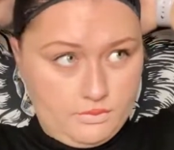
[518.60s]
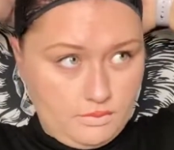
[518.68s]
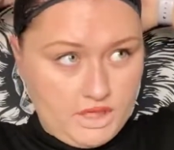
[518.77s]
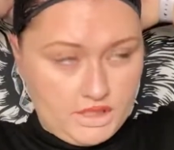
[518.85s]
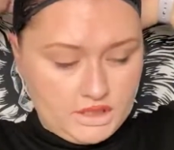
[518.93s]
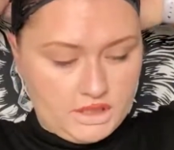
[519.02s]

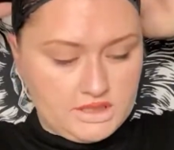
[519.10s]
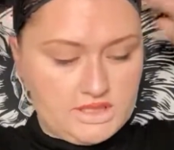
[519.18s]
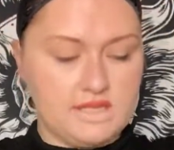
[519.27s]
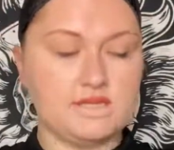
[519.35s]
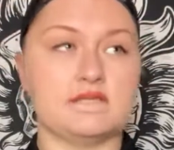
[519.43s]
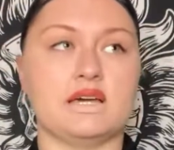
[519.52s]
Make sure it's
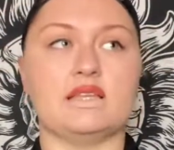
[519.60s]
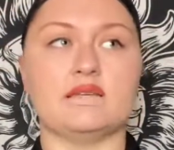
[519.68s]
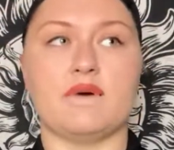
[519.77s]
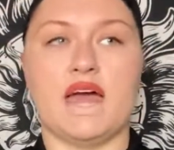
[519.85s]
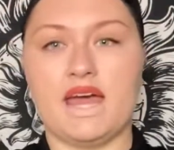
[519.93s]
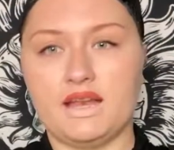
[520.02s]
nice and tight to
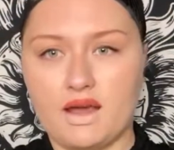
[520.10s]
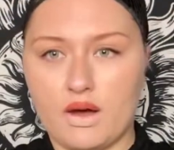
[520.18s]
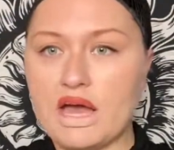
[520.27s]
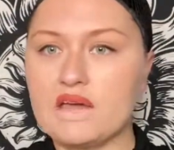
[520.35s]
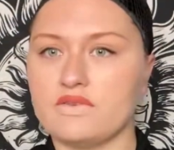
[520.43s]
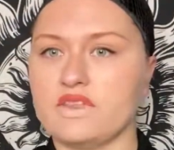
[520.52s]
my head. Now
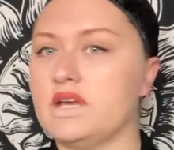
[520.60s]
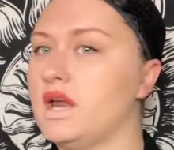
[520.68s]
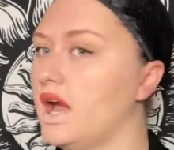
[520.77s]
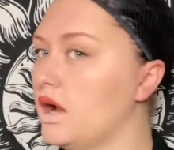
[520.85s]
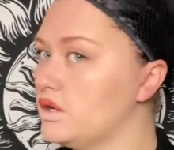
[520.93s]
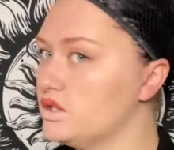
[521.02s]
I have thin
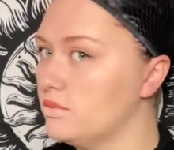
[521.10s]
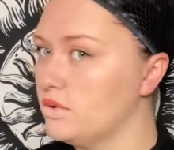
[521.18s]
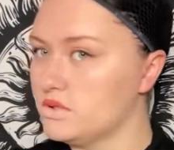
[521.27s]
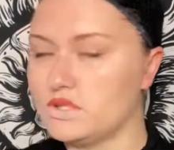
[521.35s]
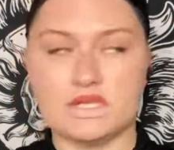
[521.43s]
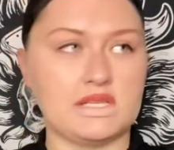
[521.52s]
hair, so
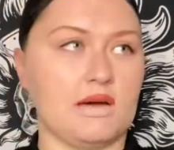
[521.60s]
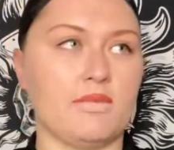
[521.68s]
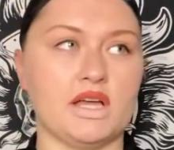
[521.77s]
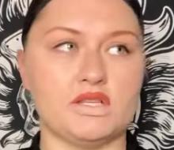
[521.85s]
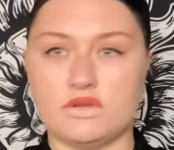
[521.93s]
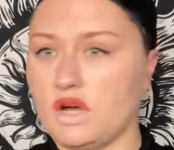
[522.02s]
most of the time
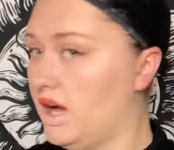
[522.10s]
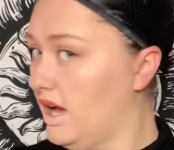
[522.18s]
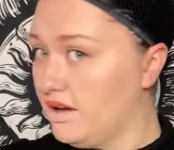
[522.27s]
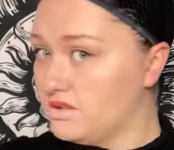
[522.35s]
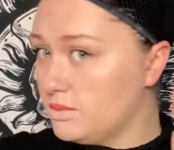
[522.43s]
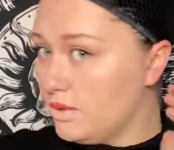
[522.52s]
I do not
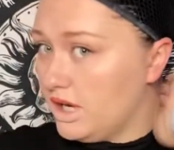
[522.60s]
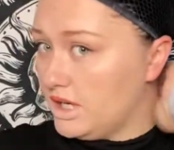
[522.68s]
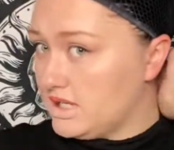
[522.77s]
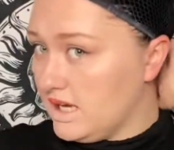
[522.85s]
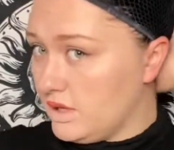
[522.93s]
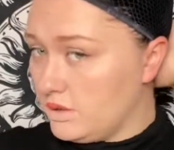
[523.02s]
have to braid it
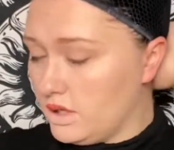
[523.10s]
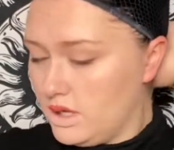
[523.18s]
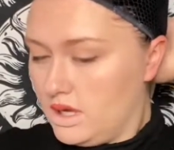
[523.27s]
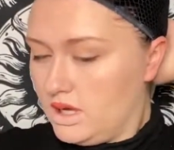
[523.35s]
down.